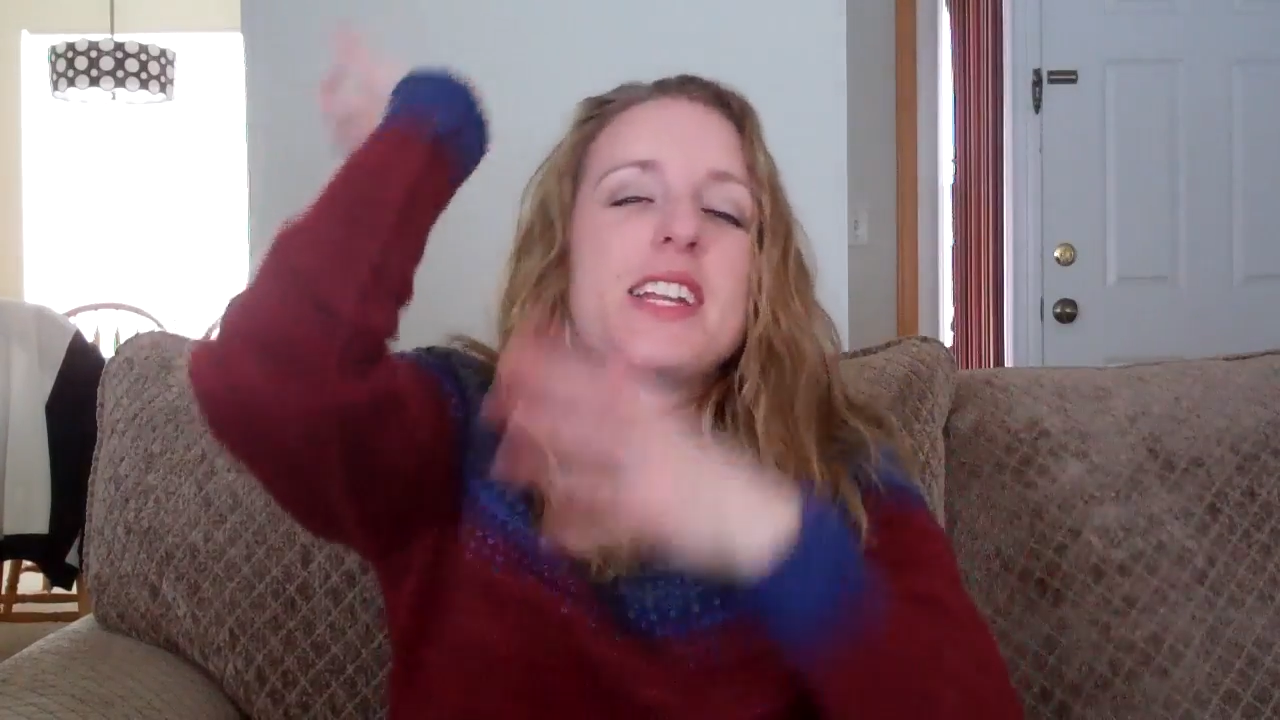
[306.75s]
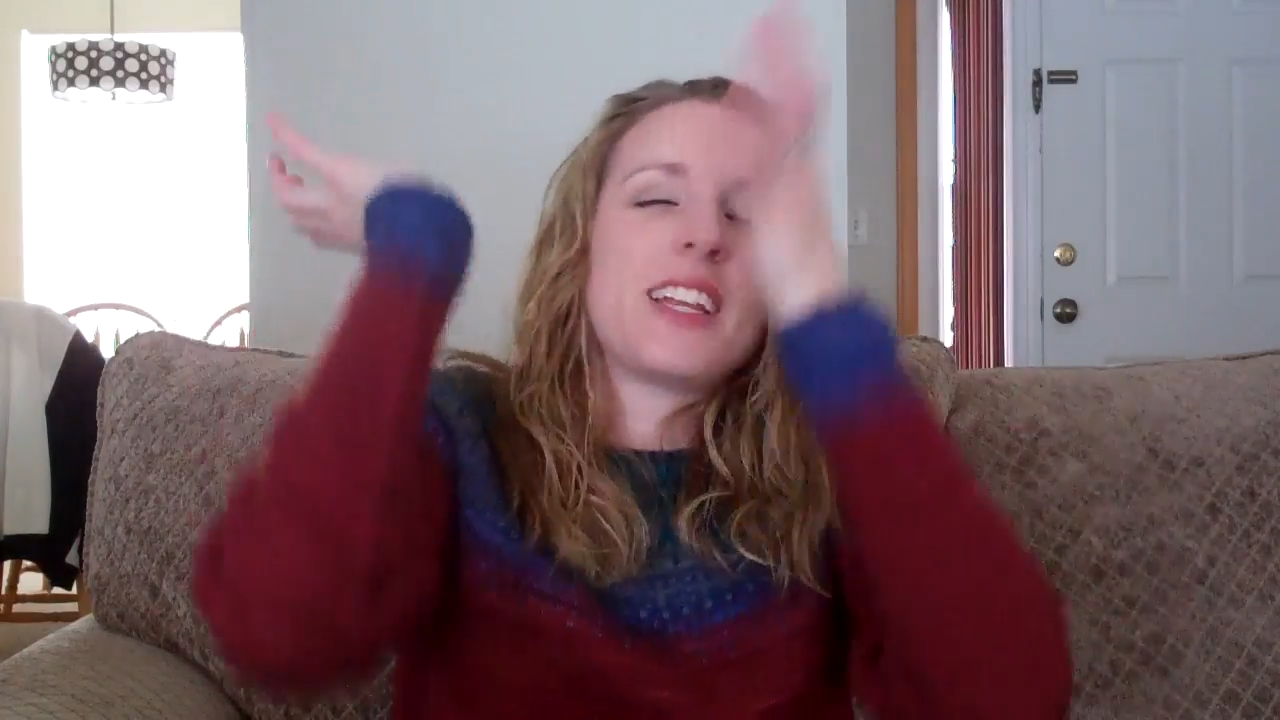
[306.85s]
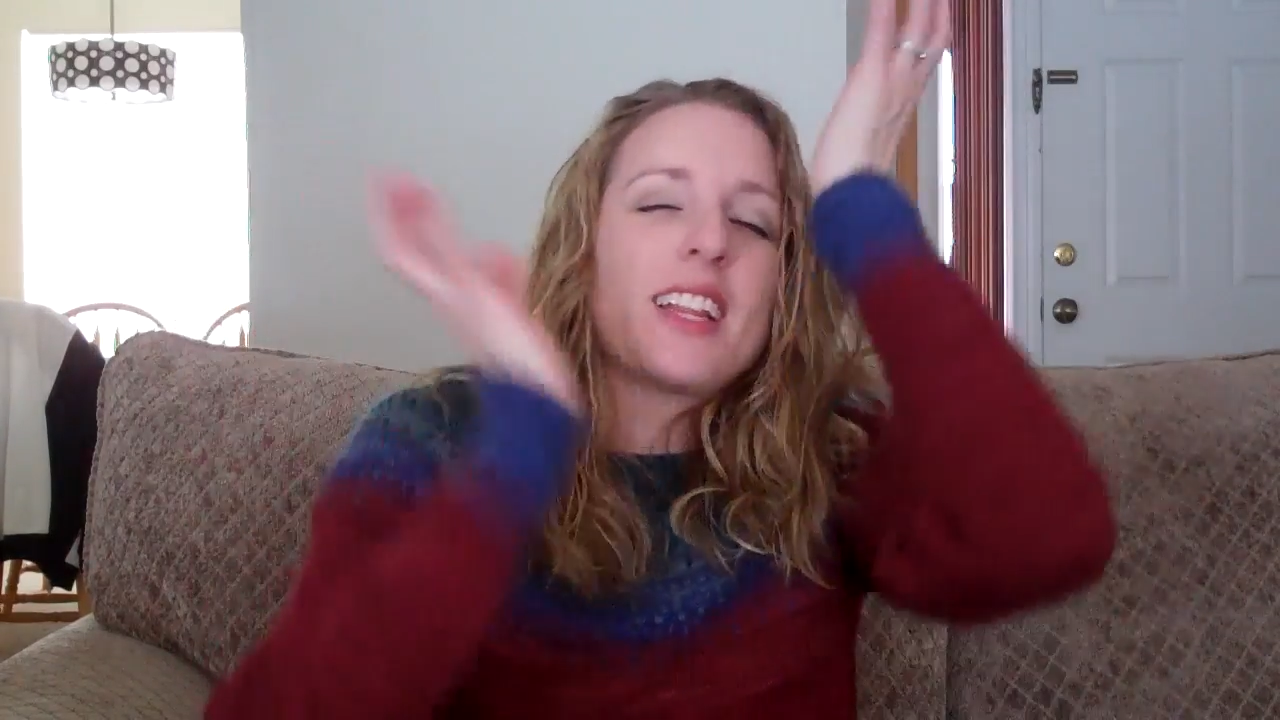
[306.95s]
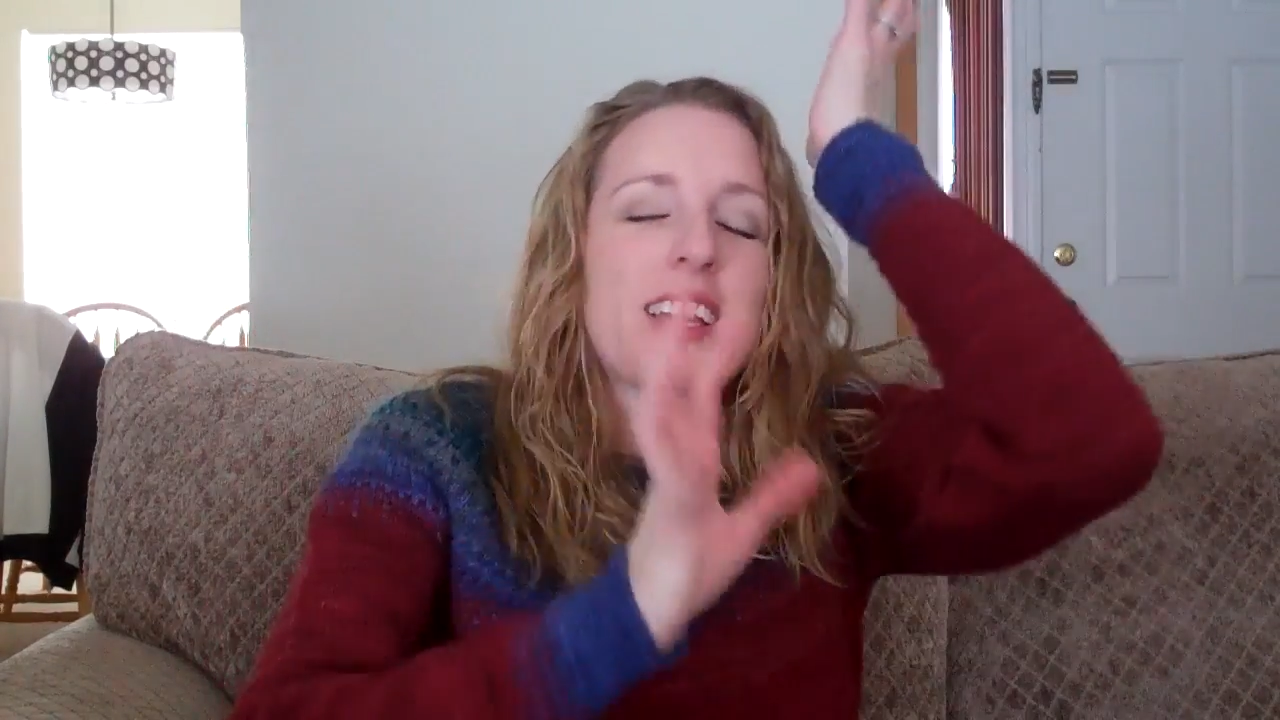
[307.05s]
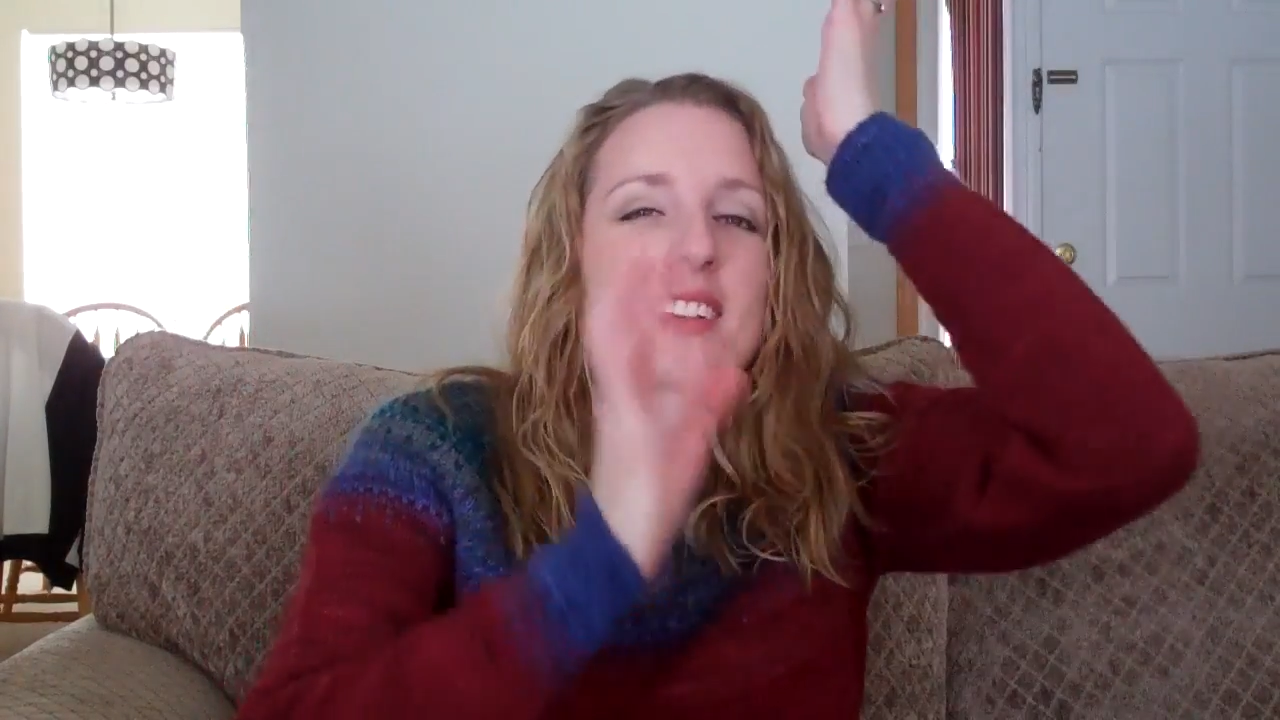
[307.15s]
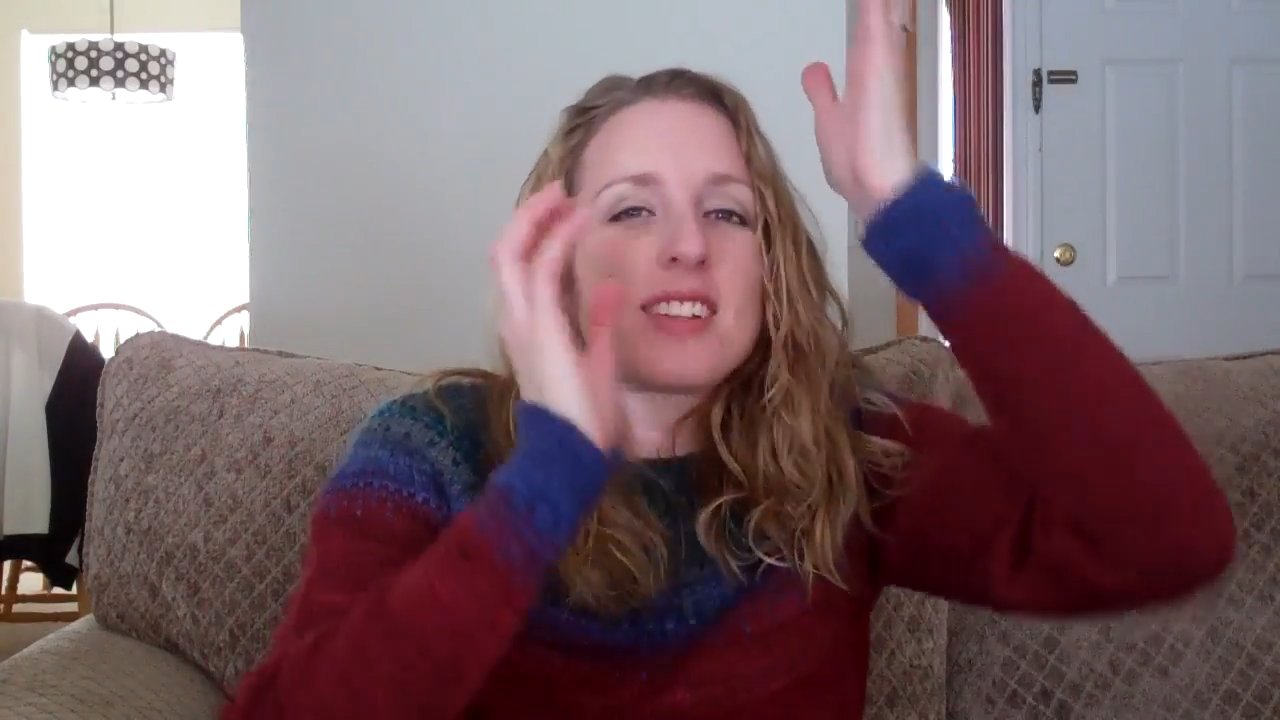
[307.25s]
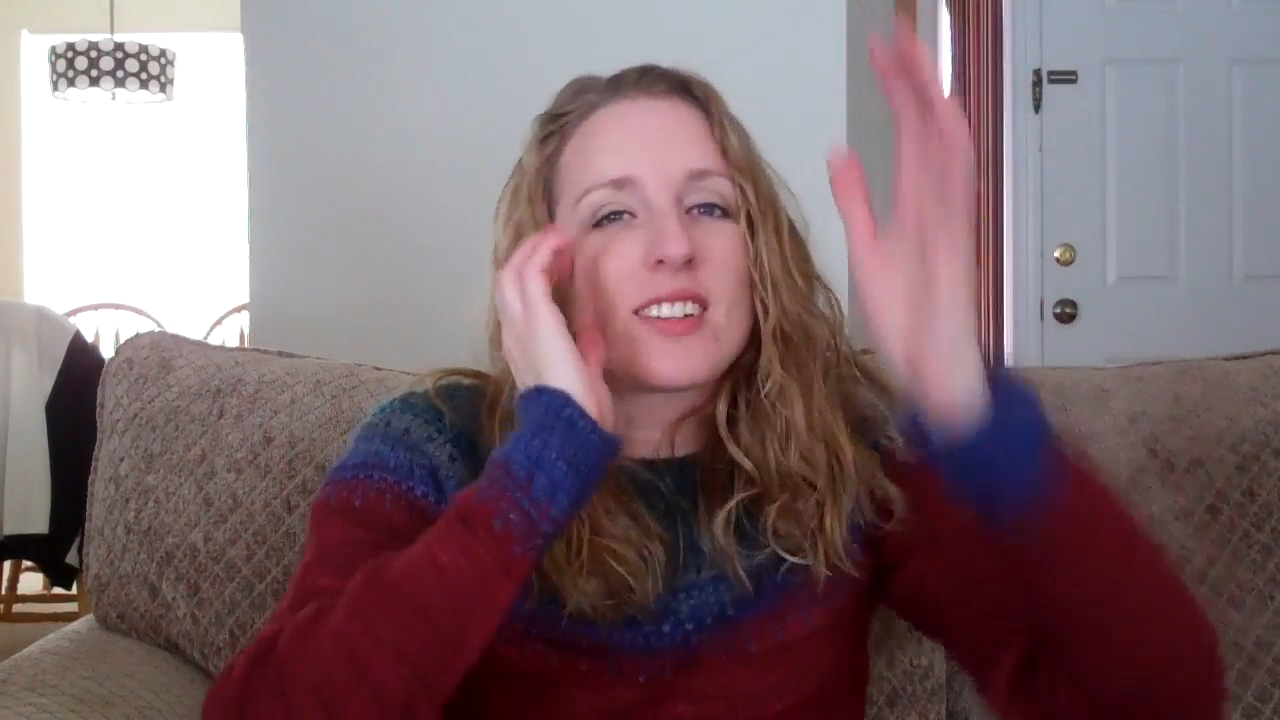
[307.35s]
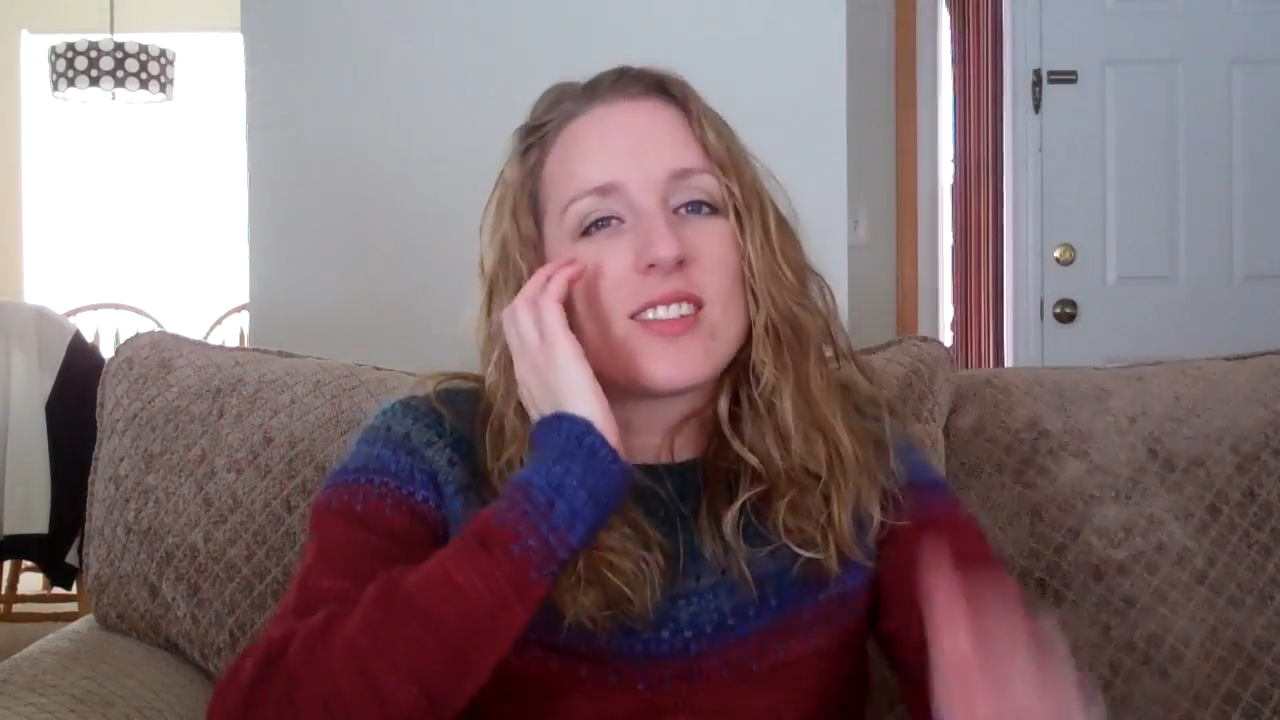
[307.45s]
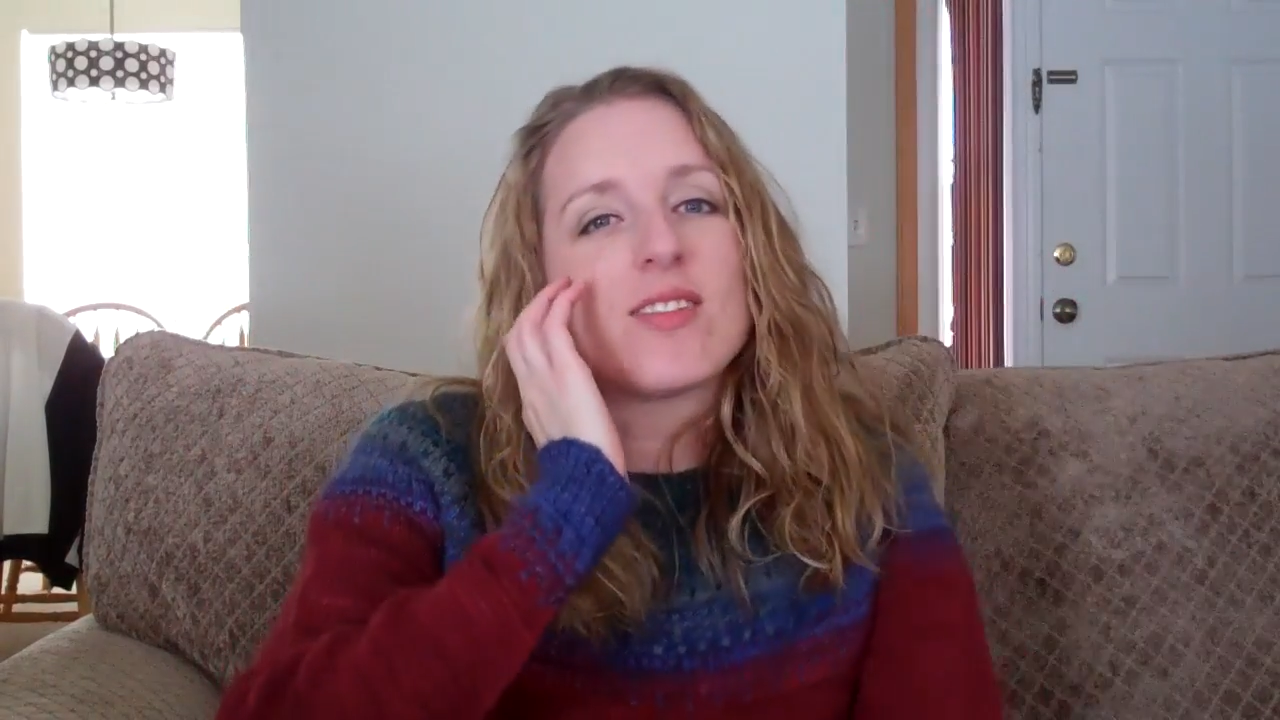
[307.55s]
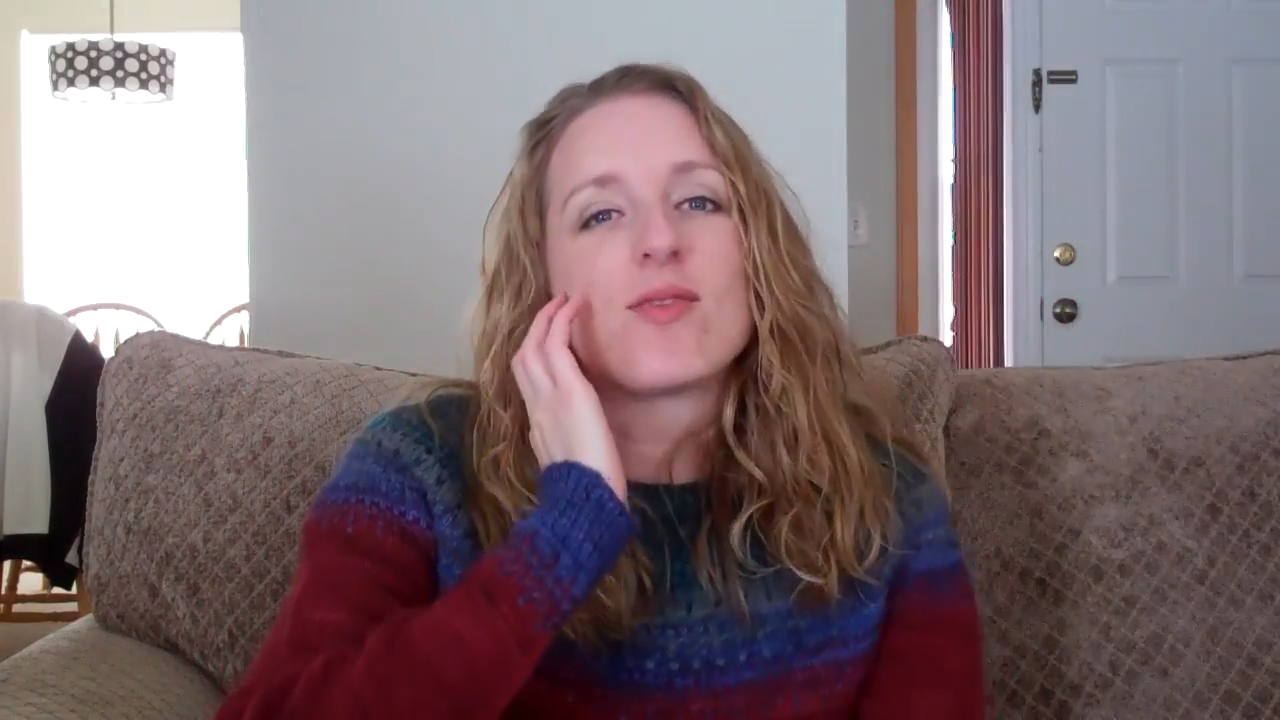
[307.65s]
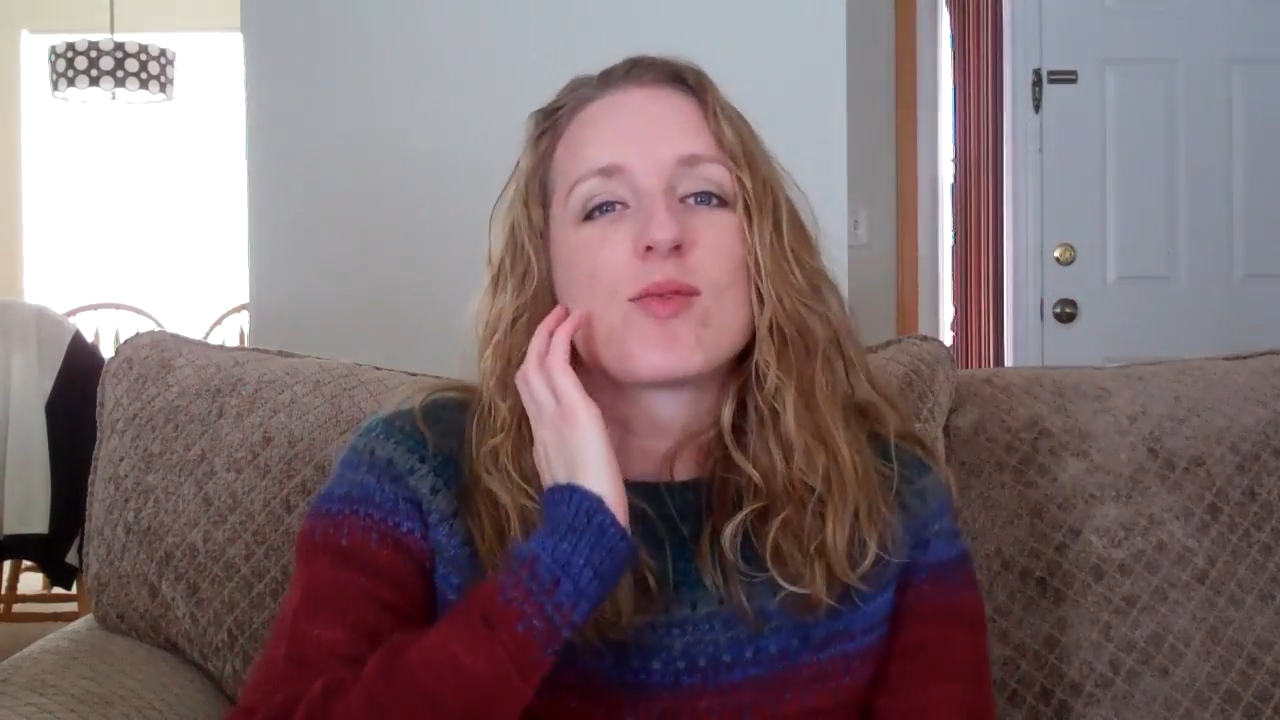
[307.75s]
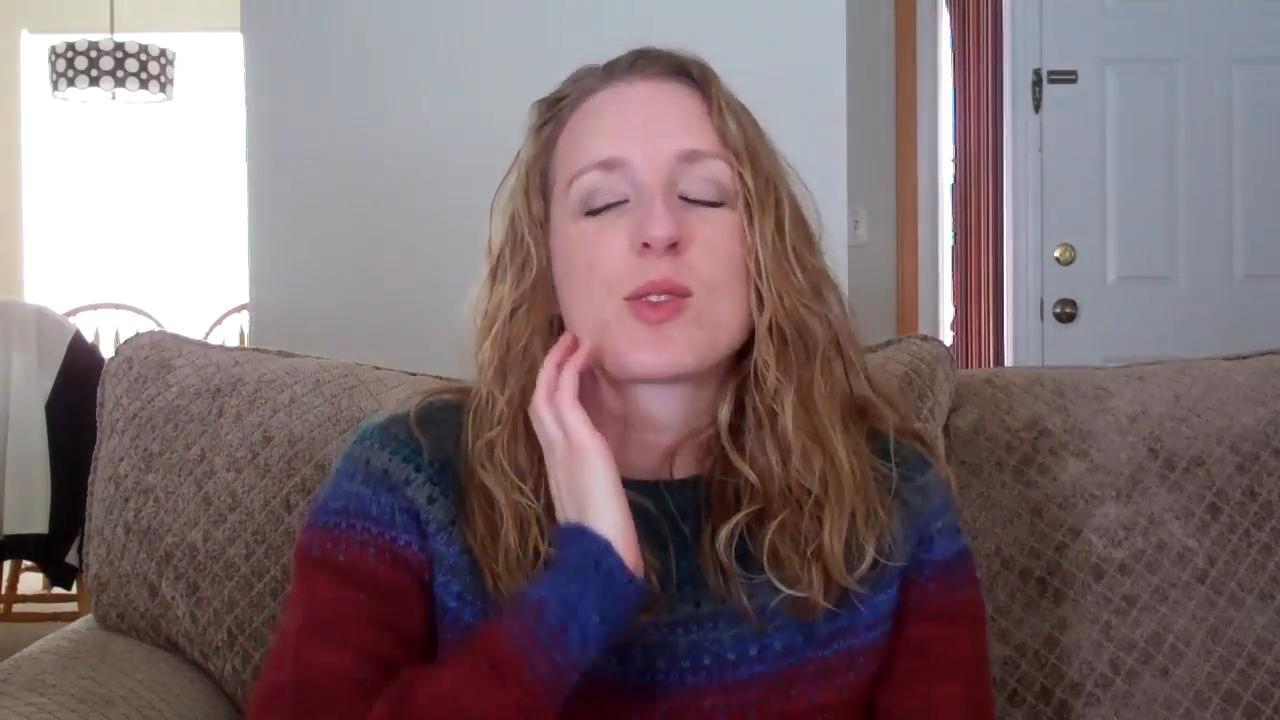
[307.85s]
it like a little